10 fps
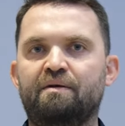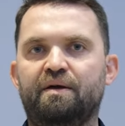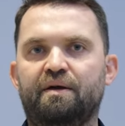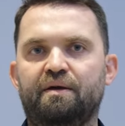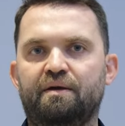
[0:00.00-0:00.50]

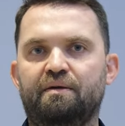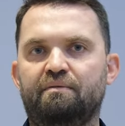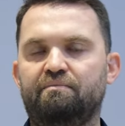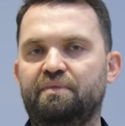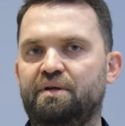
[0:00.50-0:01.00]

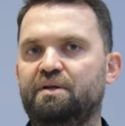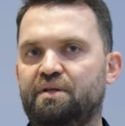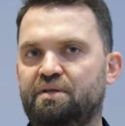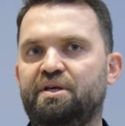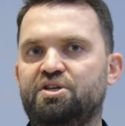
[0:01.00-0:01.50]

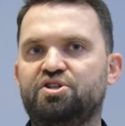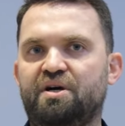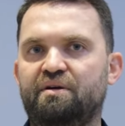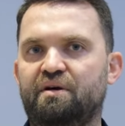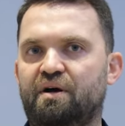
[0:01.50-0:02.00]
In
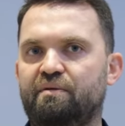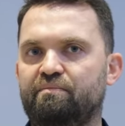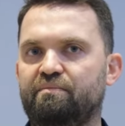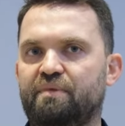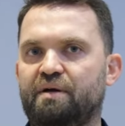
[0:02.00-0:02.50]
DHI,
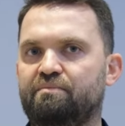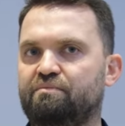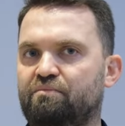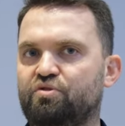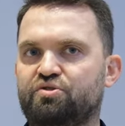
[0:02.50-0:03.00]

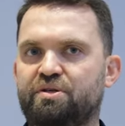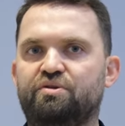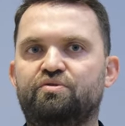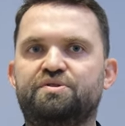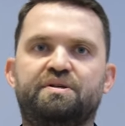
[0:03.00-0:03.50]
I'm mostly
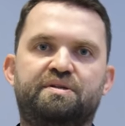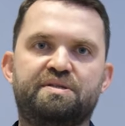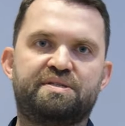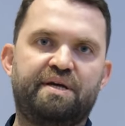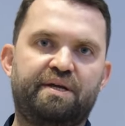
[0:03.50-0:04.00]
using
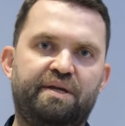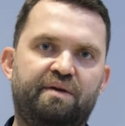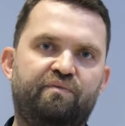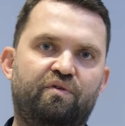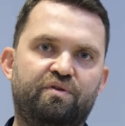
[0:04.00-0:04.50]
this
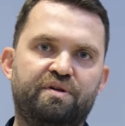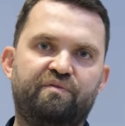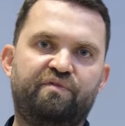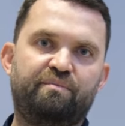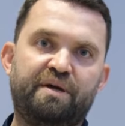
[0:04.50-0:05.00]
technique for the
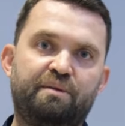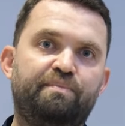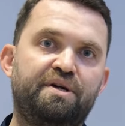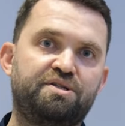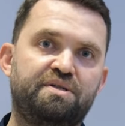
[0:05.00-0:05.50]
female
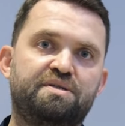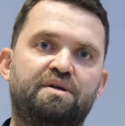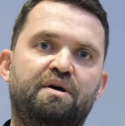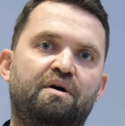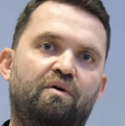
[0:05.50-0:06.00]
patients
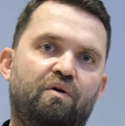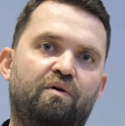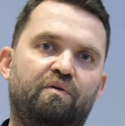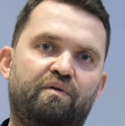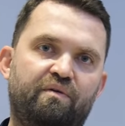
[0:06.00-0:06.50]

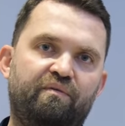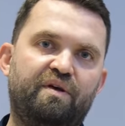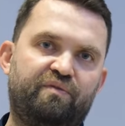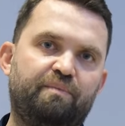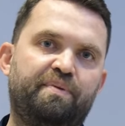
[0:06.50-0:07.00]
or
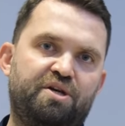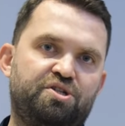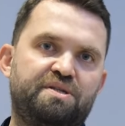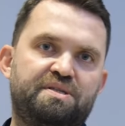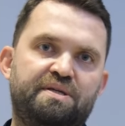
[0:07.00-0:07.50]
if the
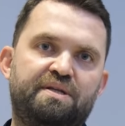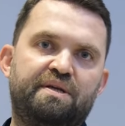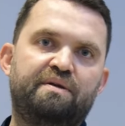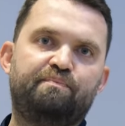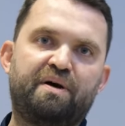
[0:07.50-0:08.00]
patients need
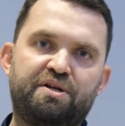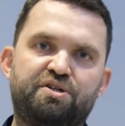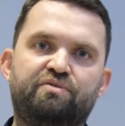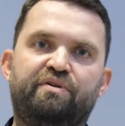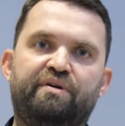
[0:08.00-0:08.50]
in a
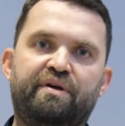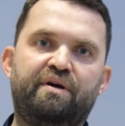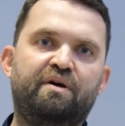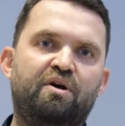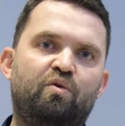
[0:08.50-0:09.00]
particular
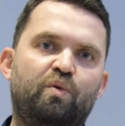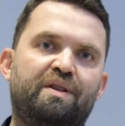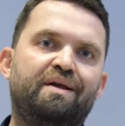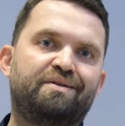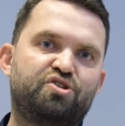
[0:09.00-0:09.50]
area
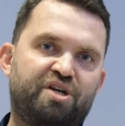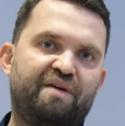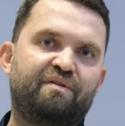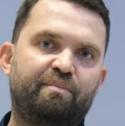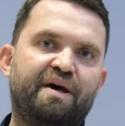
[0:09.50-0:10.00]
with
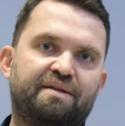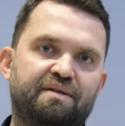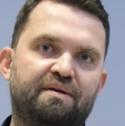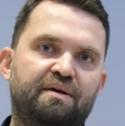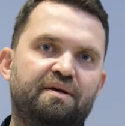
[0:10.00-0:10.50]
non-shaven
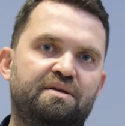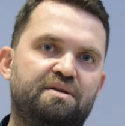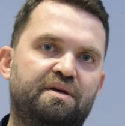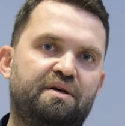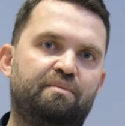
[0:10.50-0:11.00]
method.
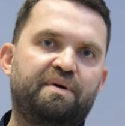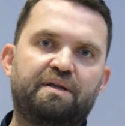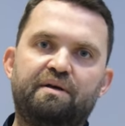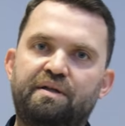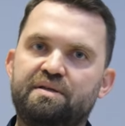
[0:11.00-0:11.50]

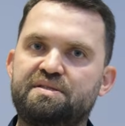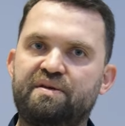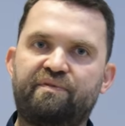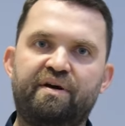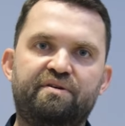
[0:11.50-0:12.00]
But in the
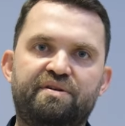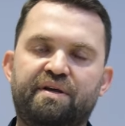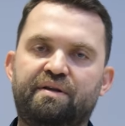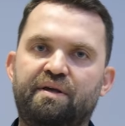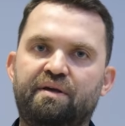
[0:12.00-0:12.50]
sapphire
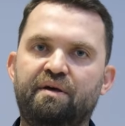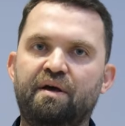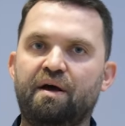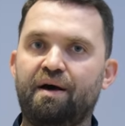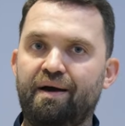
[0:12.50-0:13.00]
technique,
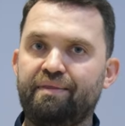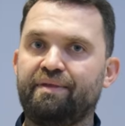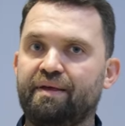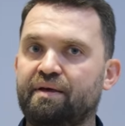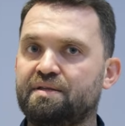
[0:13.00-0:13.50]
I
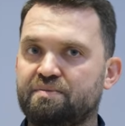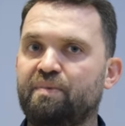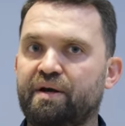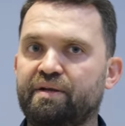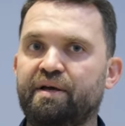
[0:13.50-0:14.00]
think it's
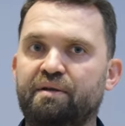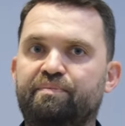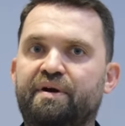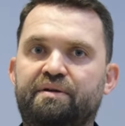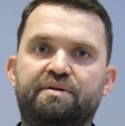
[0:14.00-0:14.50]
my daily
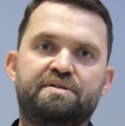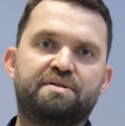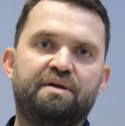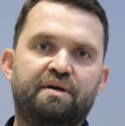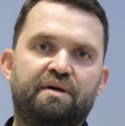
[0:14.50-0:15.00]
practice,